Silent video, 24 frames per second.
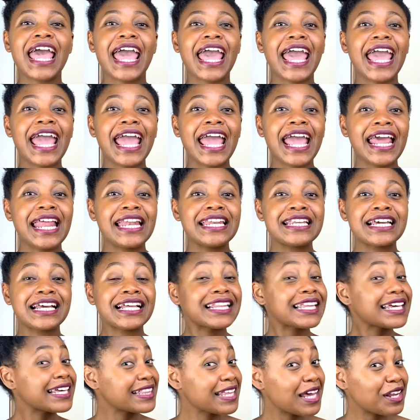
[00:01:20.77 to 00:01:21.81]
and
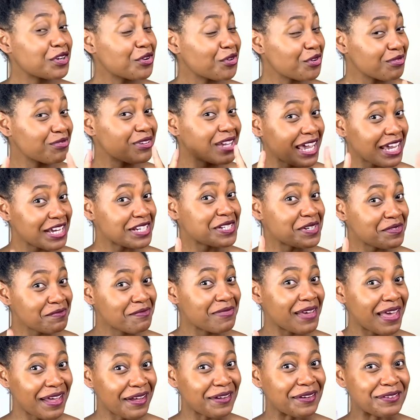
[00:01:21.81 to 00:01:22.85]
click that notification
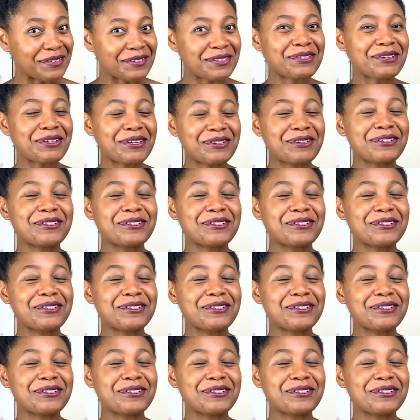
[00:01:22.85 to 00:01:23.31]
bell so you